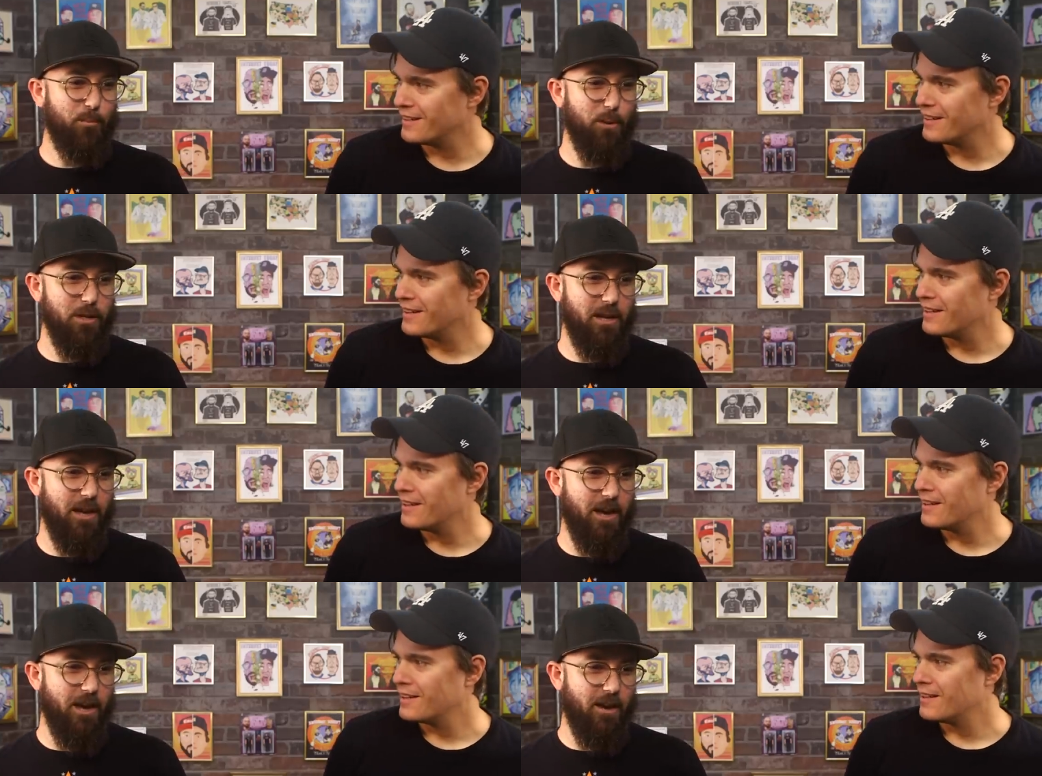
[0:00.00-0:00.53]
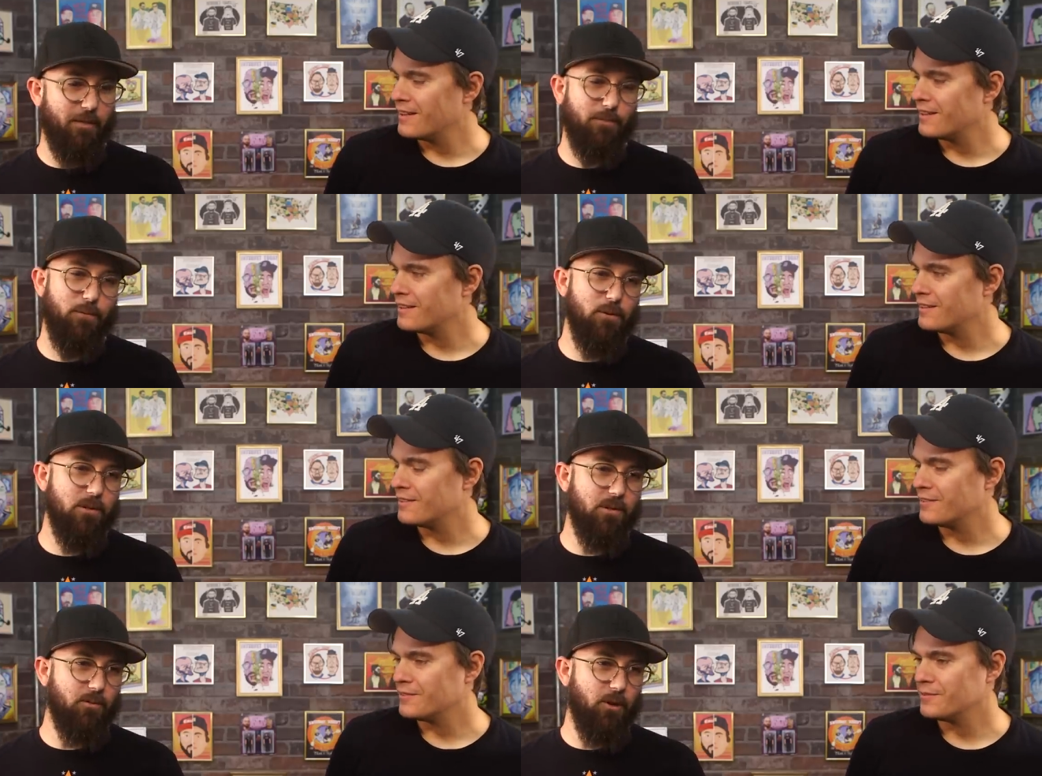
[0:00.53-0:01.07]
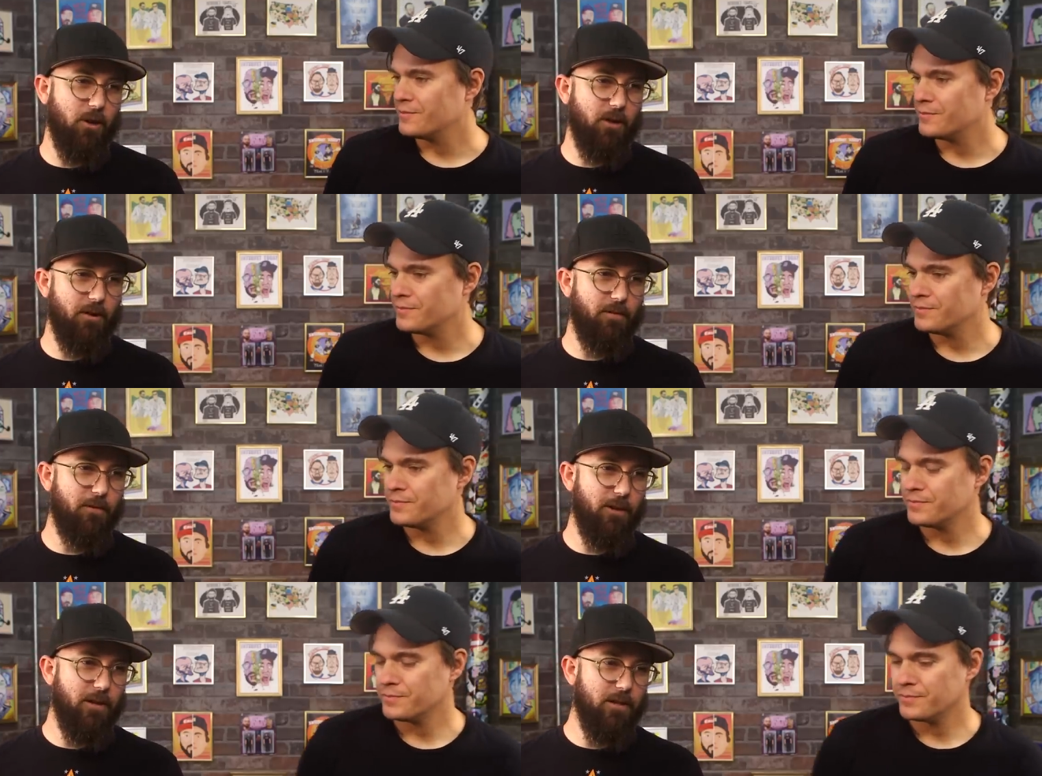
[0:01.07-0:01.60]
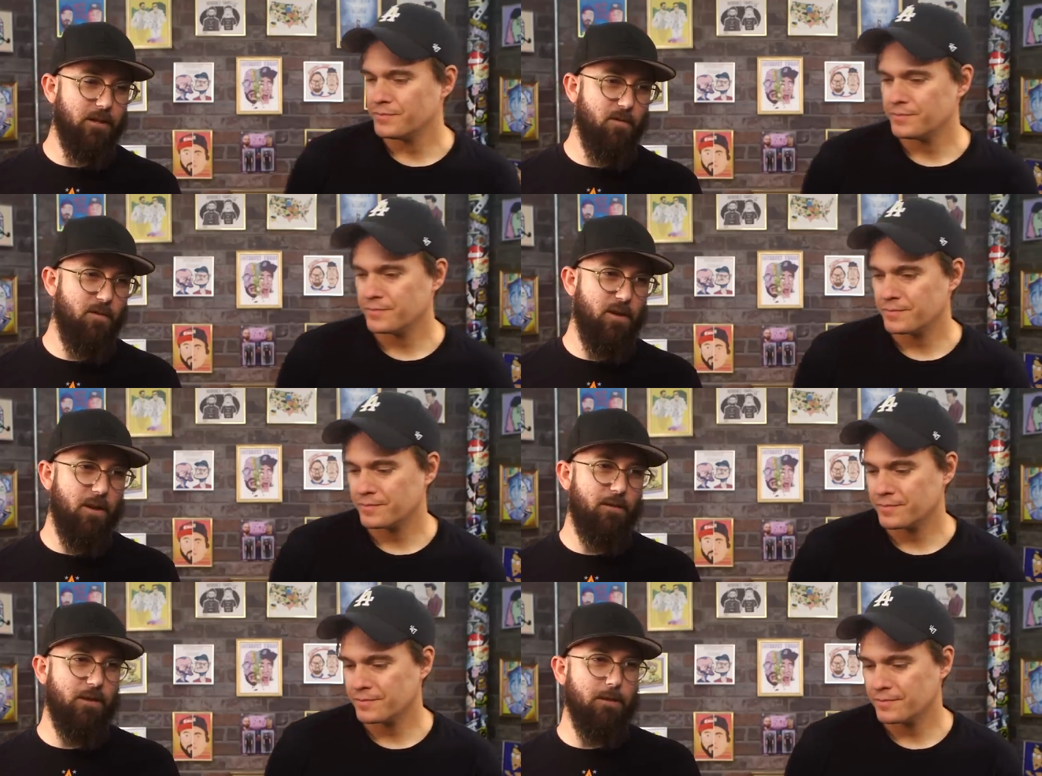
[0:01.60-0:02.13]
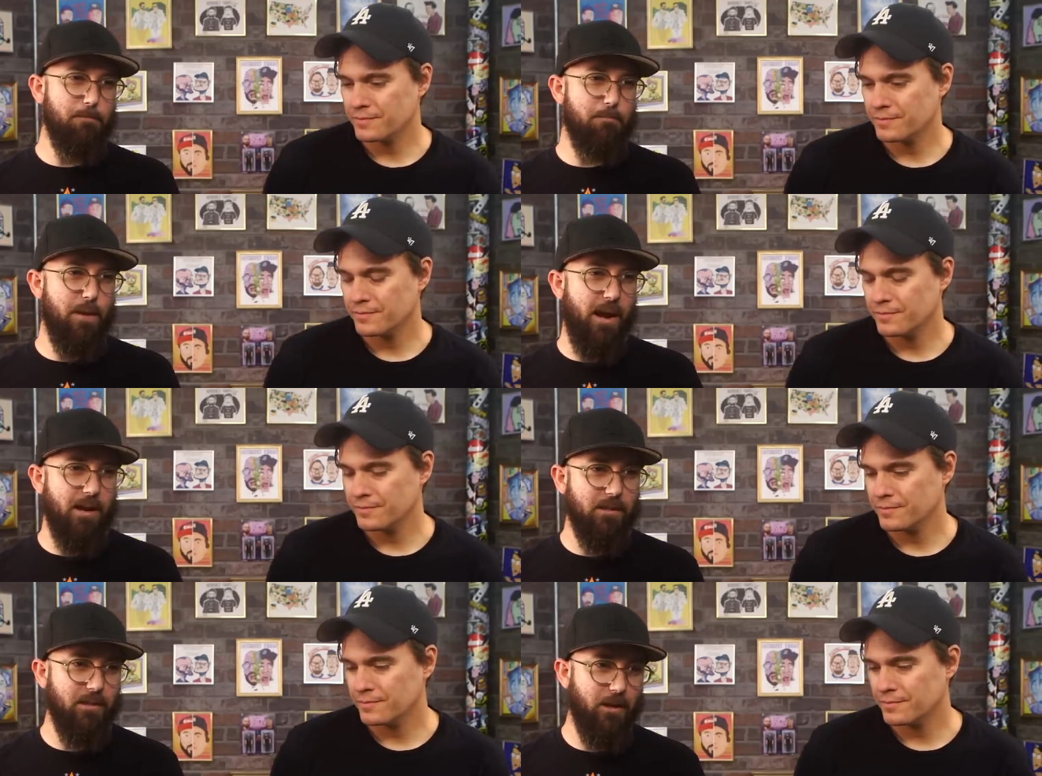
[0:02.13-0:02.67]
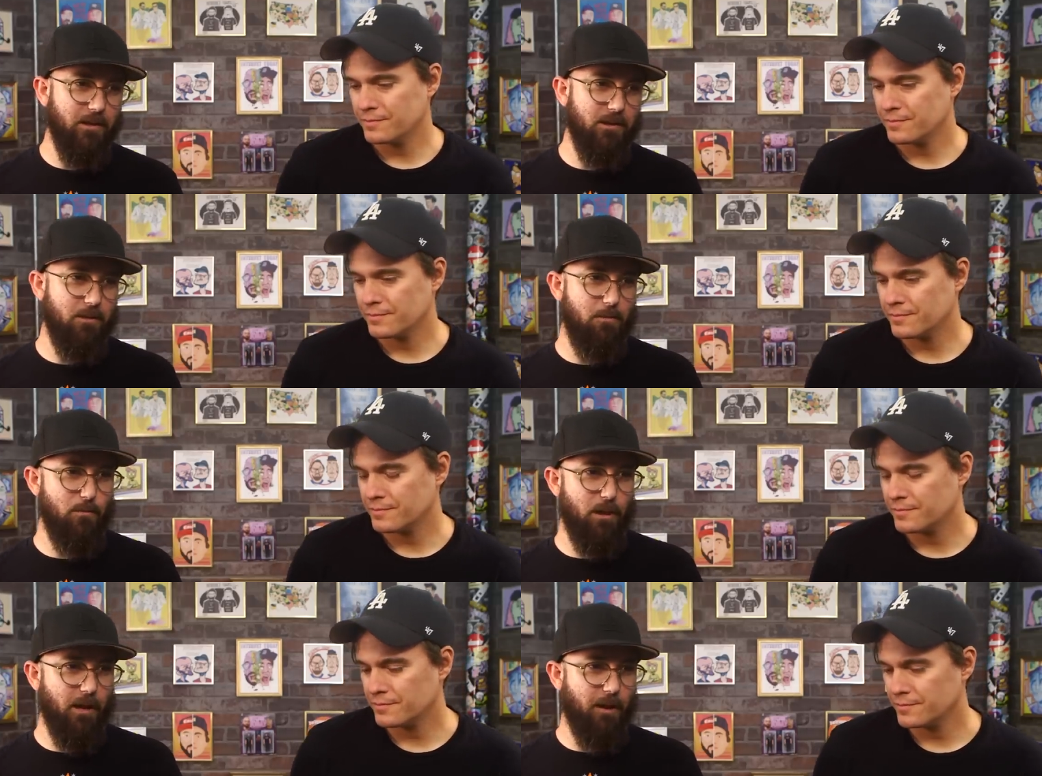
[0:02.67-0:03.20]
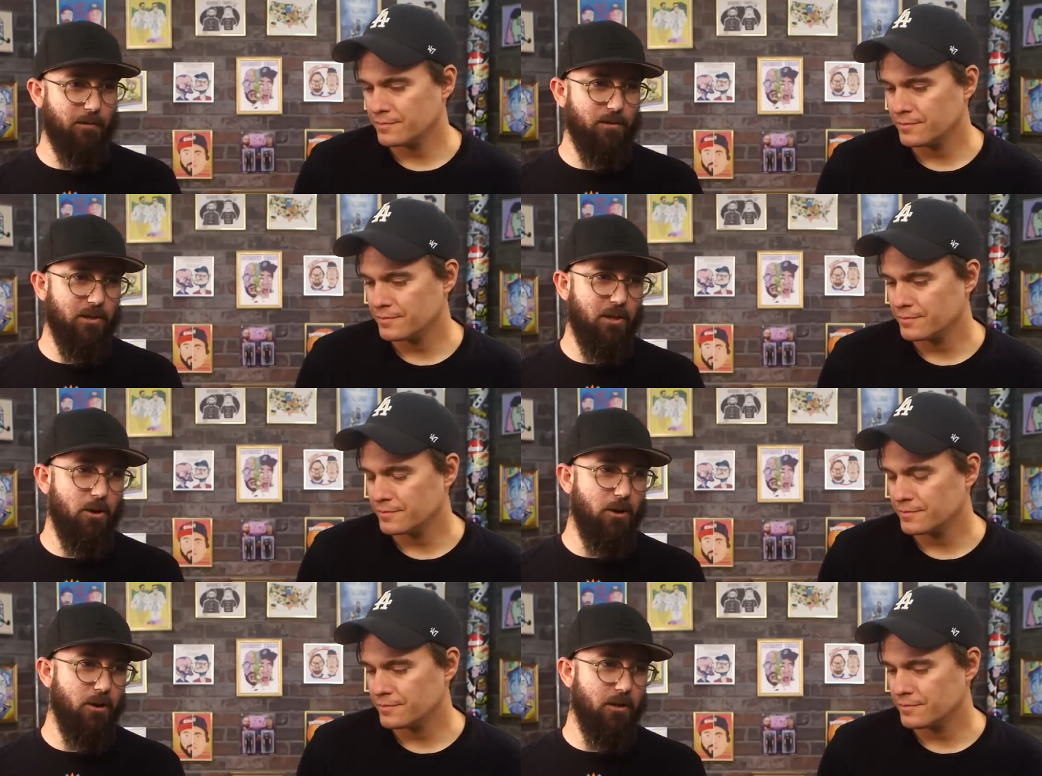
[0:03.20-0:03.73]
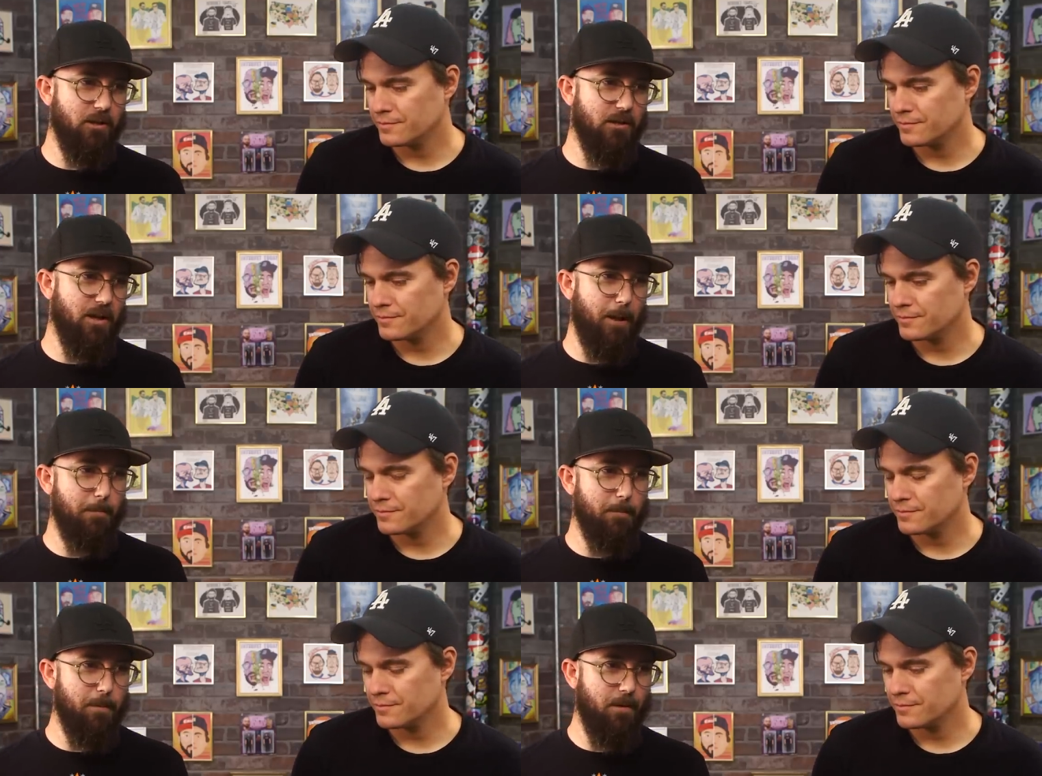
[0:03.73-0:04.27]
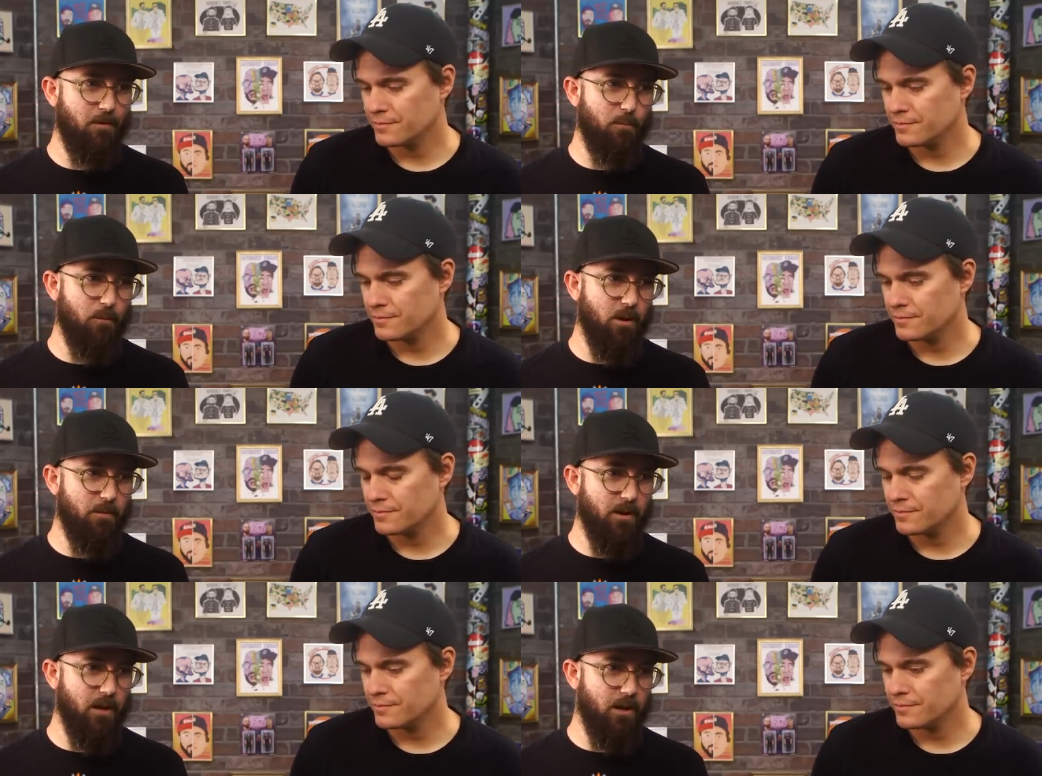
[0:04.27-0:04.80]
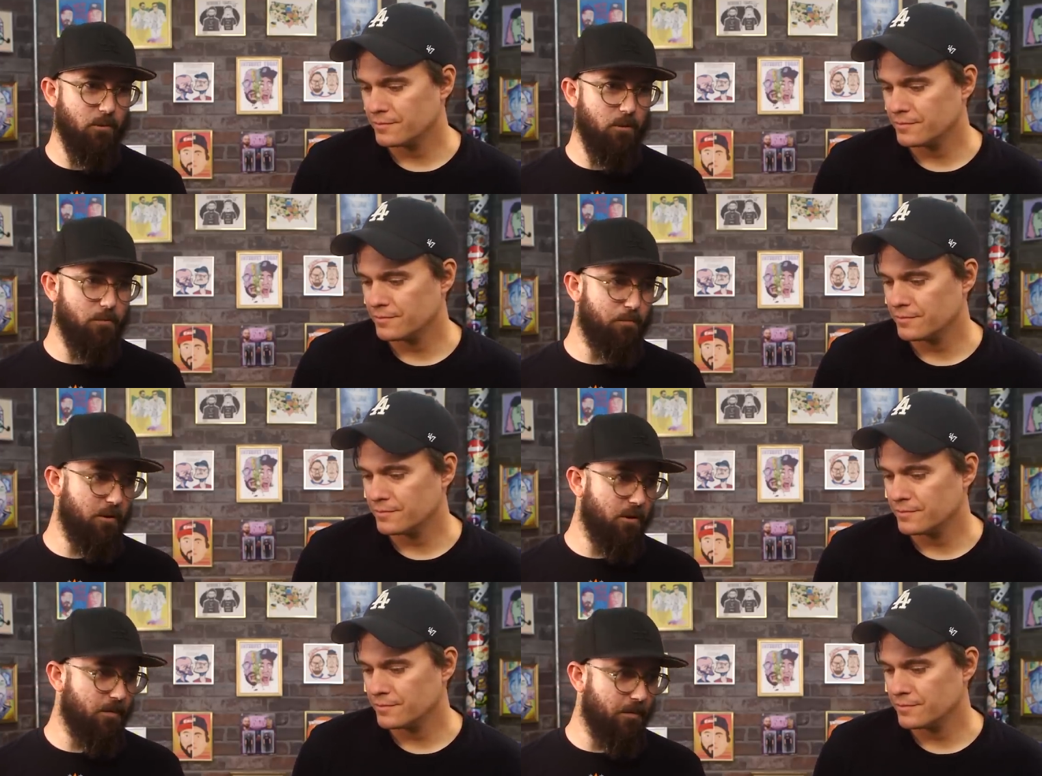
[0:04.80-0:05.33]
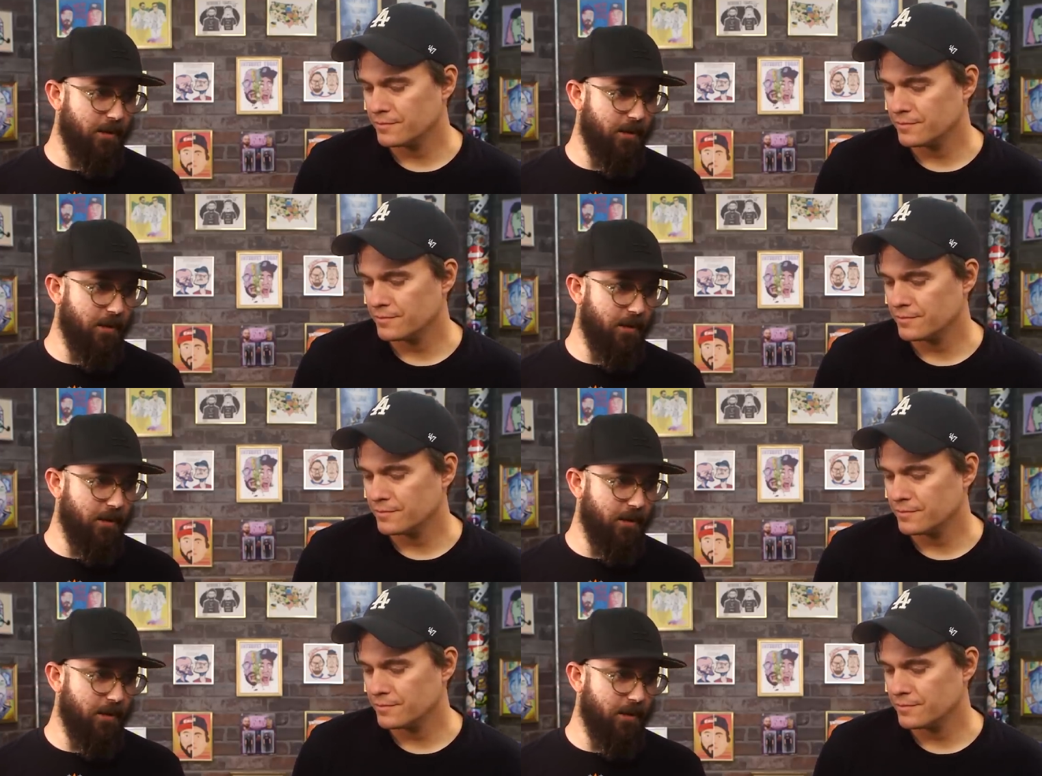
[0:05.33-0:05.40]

Speaker 1: But yeah, first of all, if it's a if it's a base, I assume they have security stopping people from coming onto it. But